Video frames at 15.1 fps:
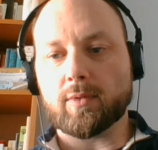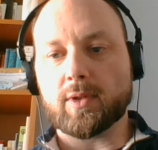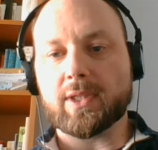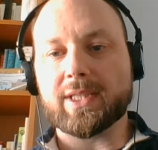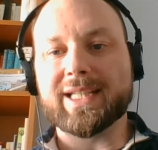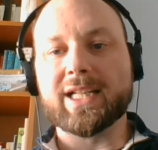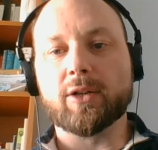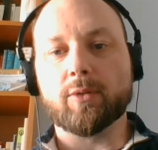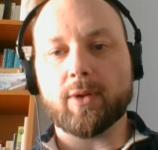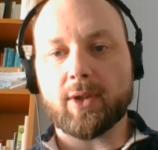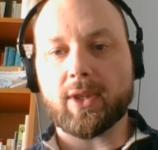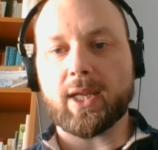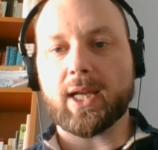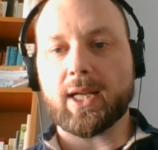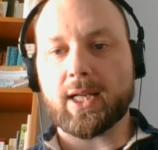deal with
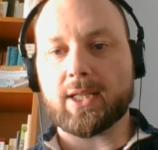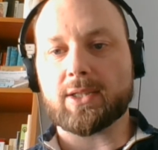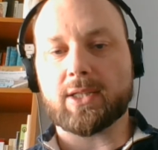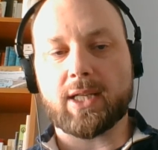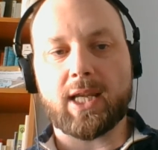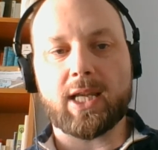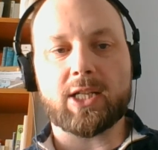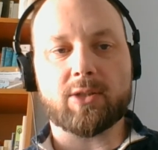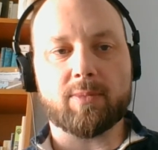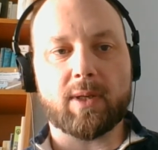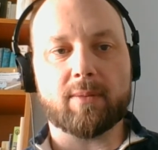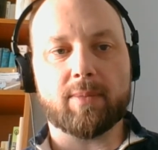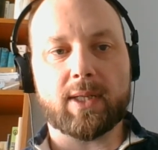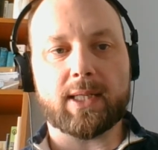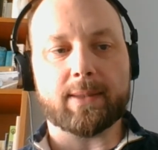that as the case may
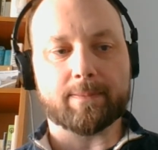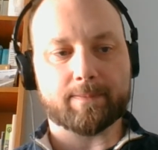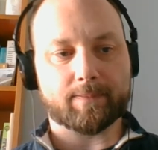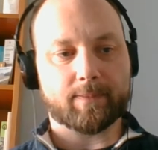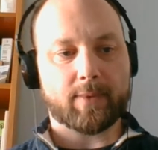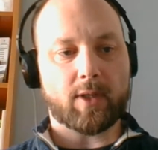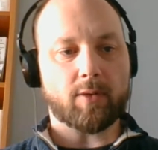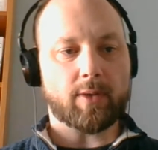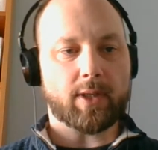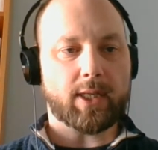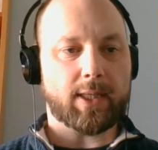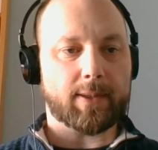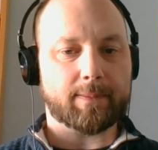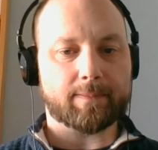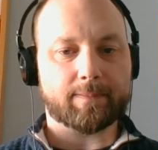be. Okay.